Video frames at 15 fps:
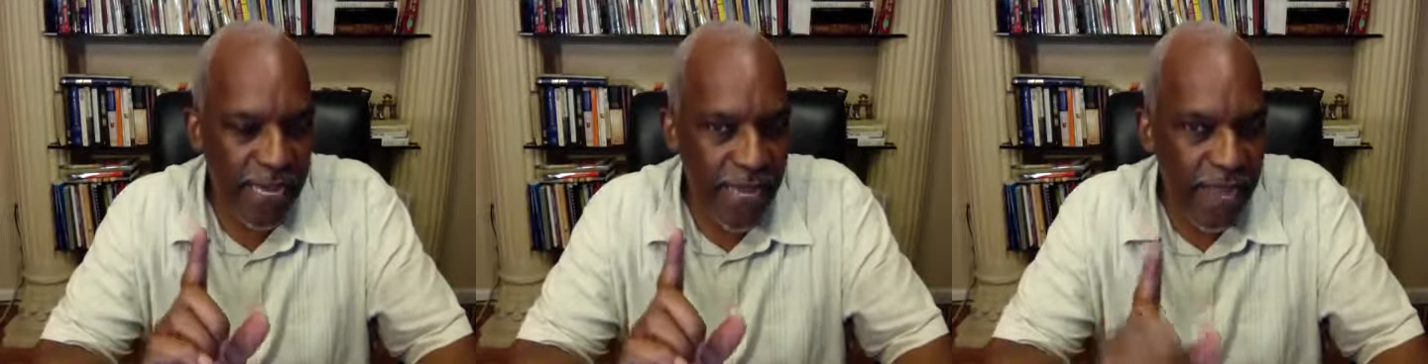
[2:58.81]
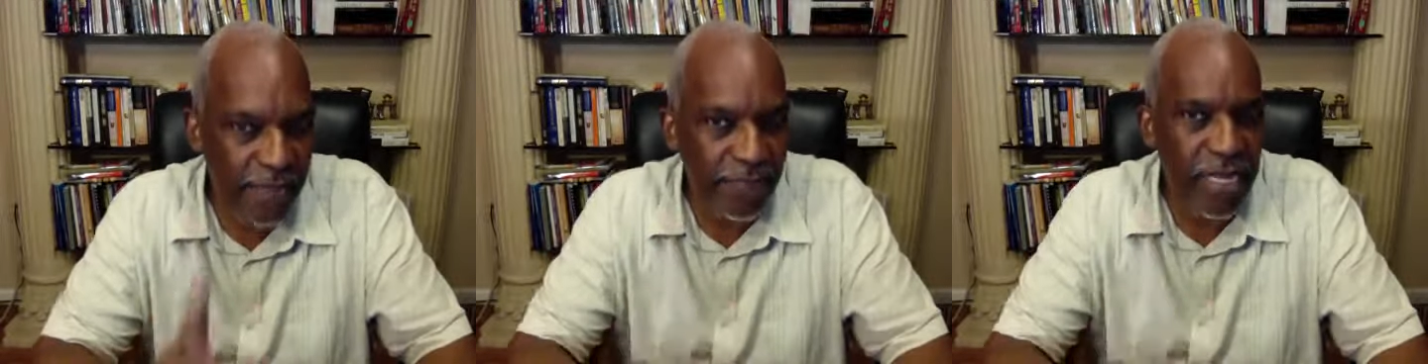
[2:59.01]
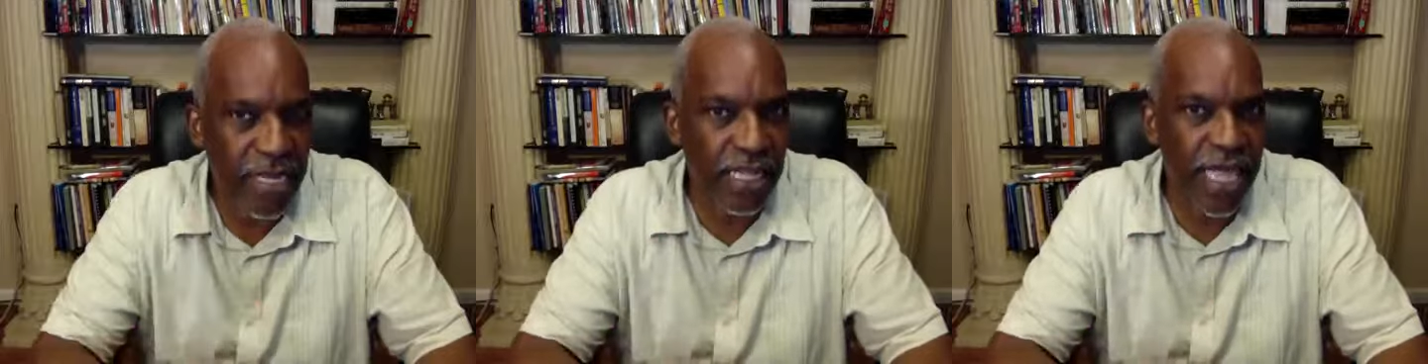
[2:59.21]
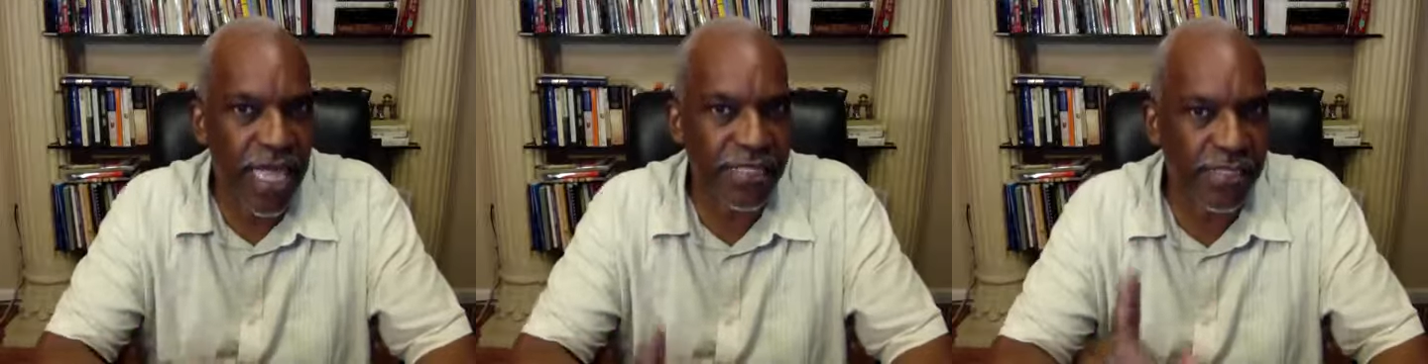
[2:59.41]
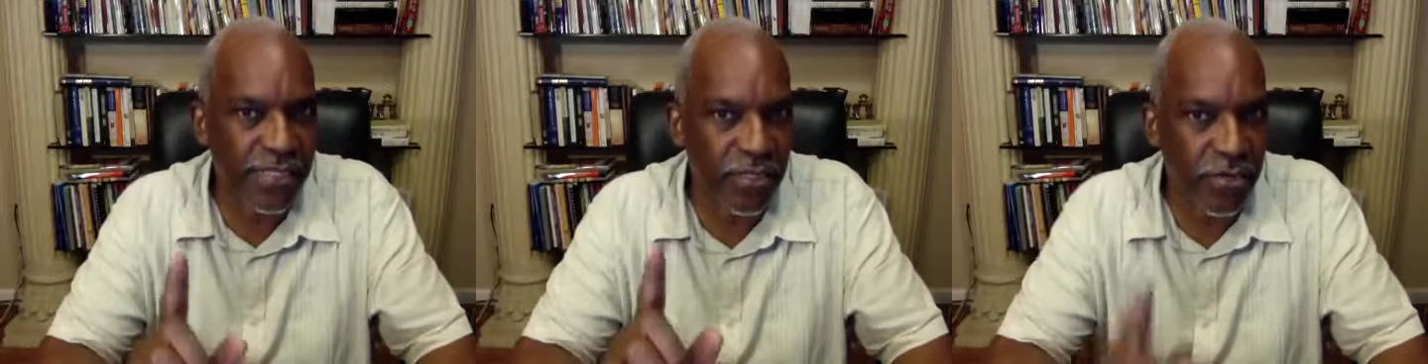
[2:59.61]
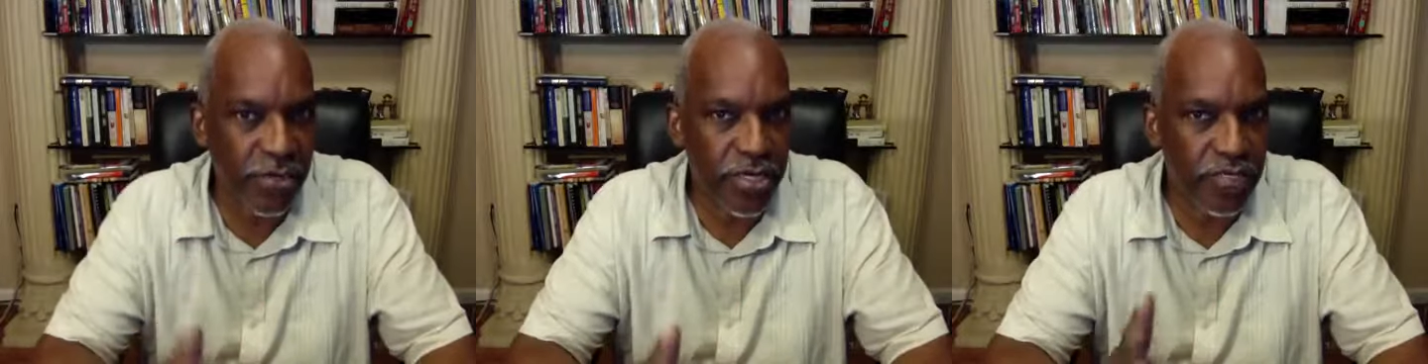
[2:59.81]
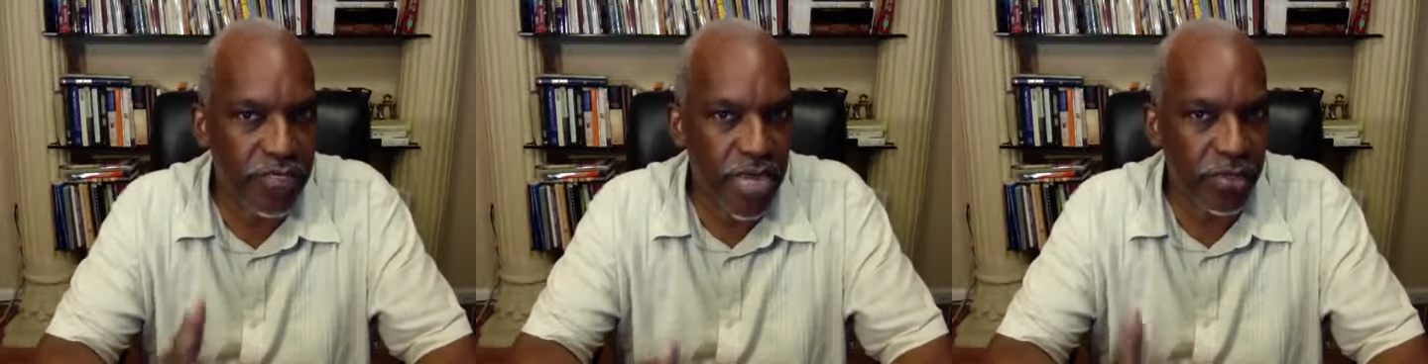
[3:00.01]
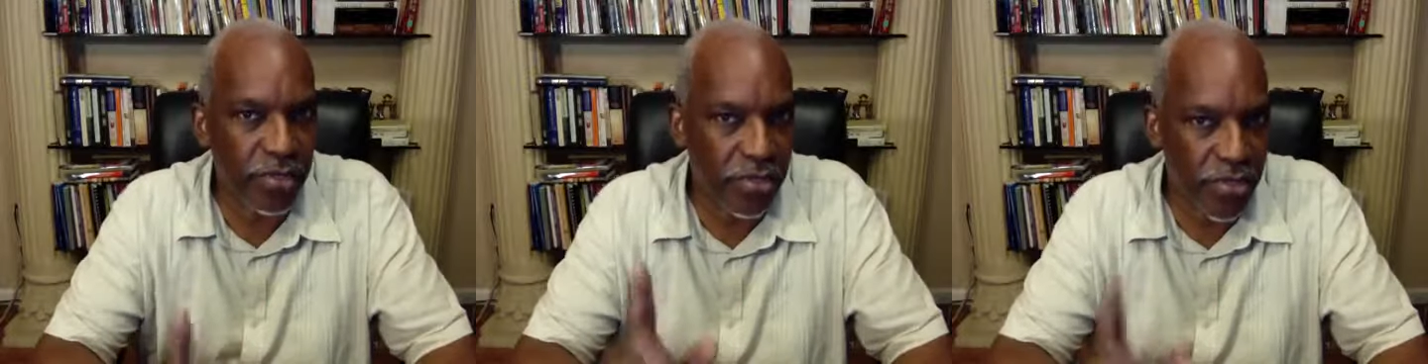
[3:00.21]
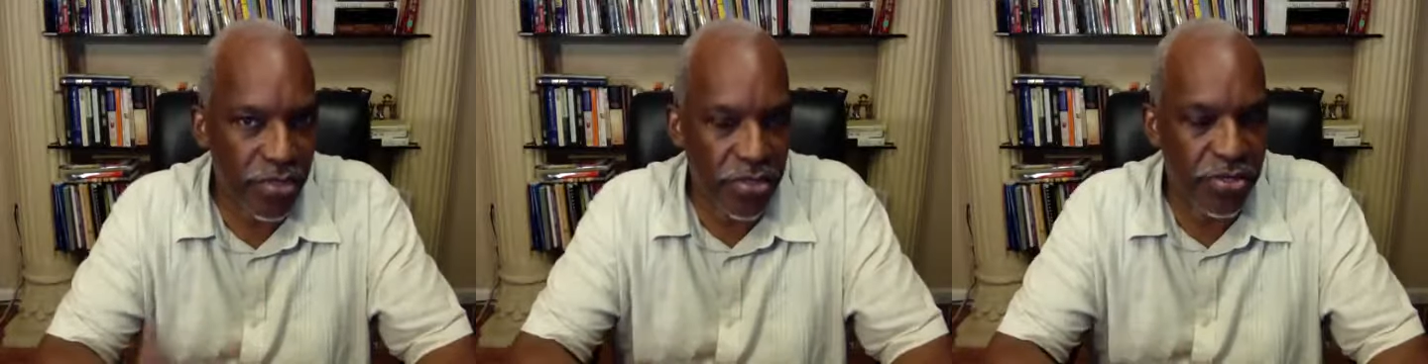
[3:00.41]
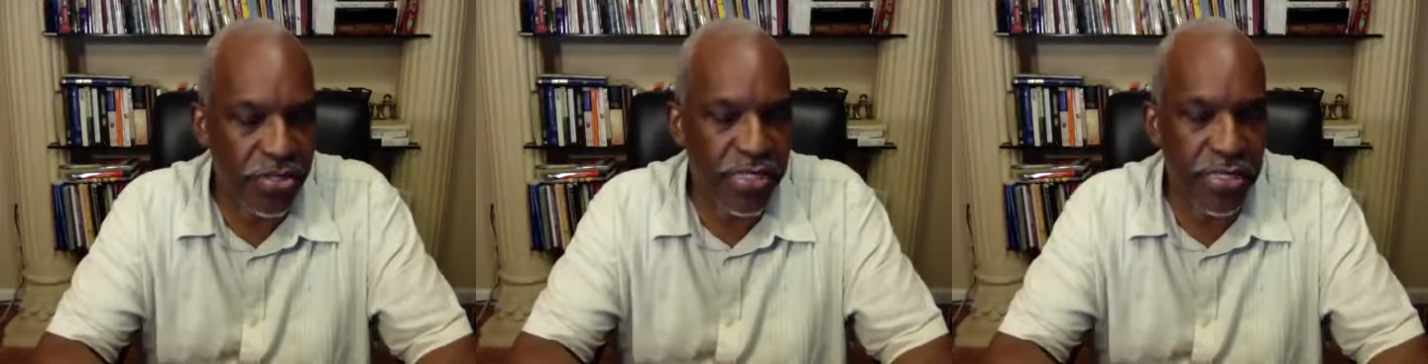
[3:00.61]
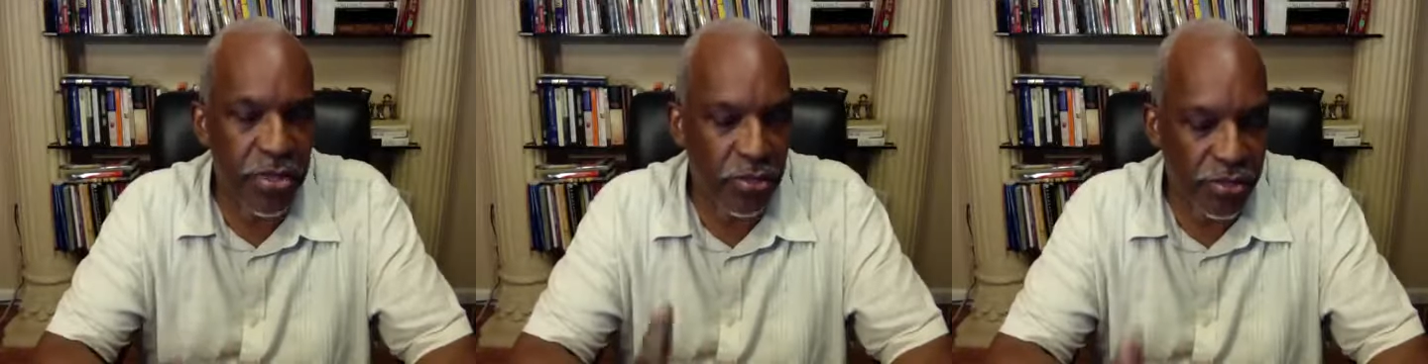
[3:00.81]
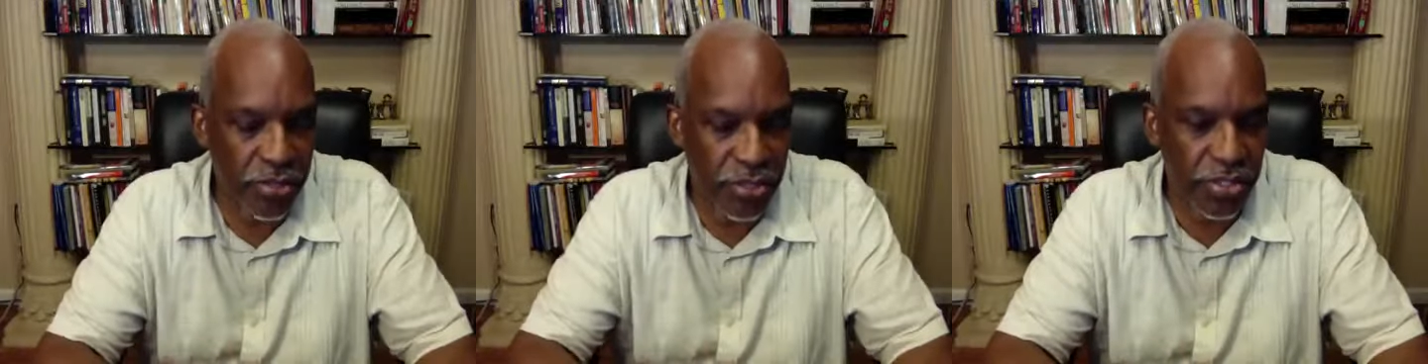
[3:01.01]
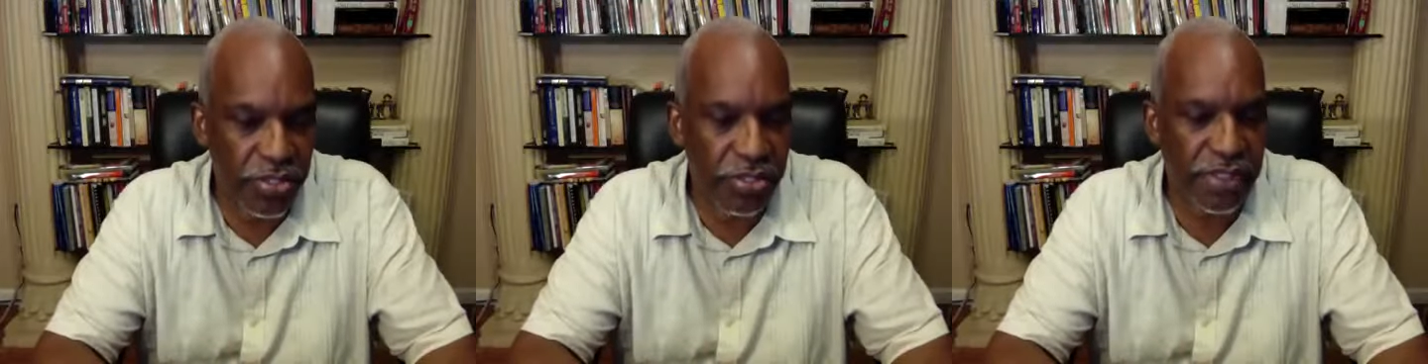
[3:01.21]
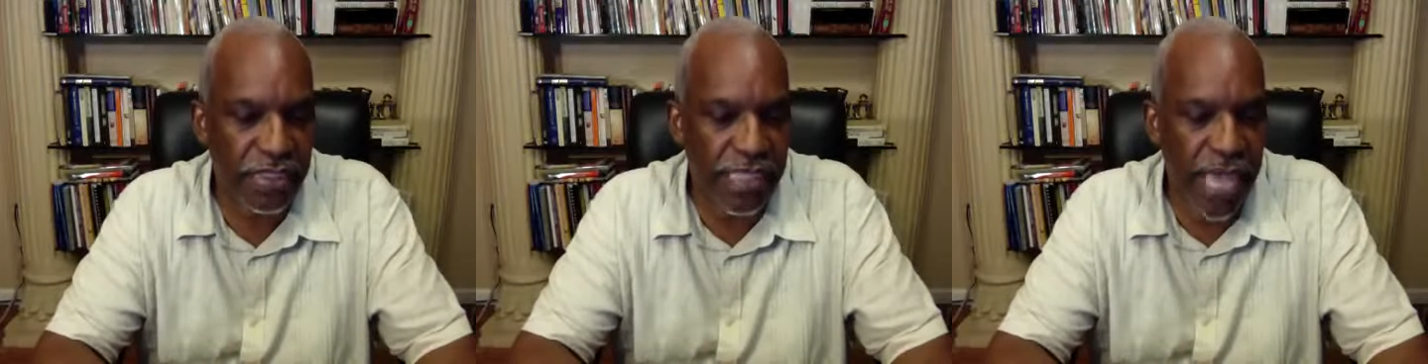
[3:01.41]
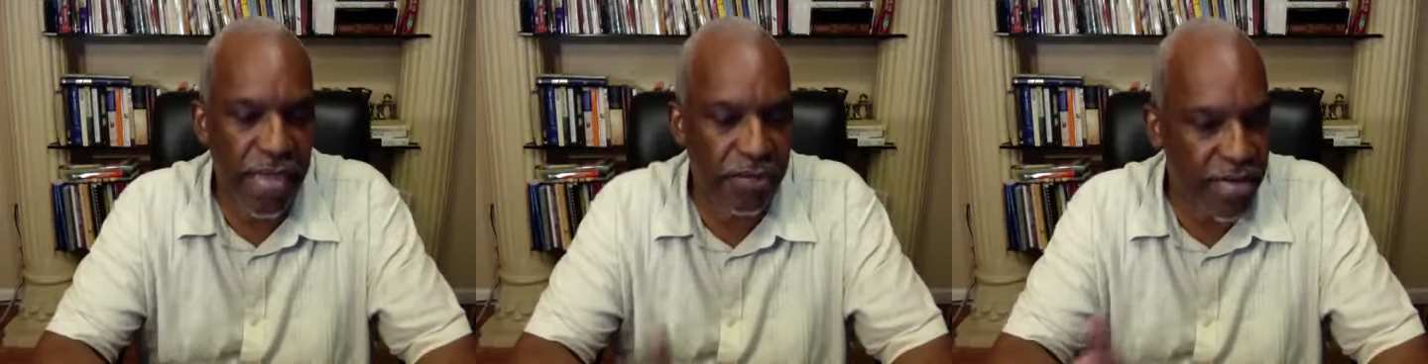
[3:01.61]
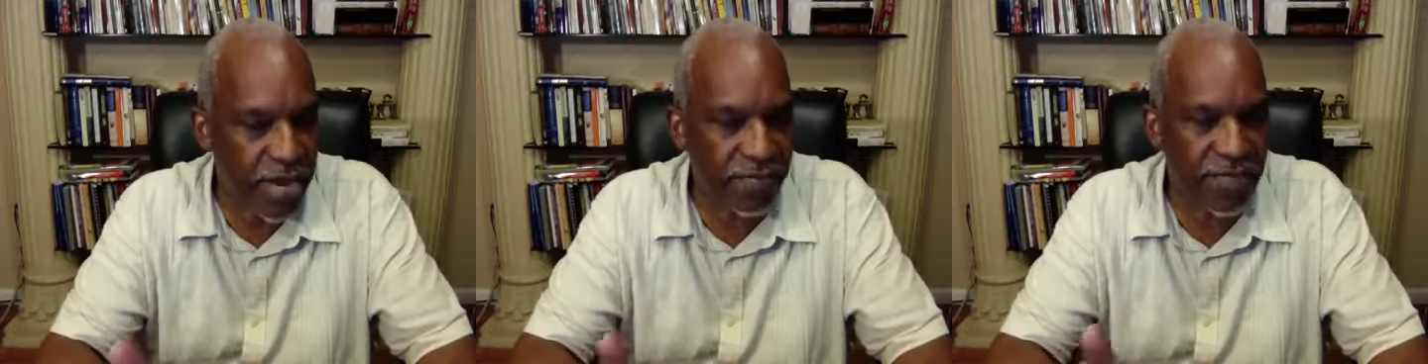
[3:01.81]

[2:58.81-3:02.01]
every class is going to be on third on third Saturday.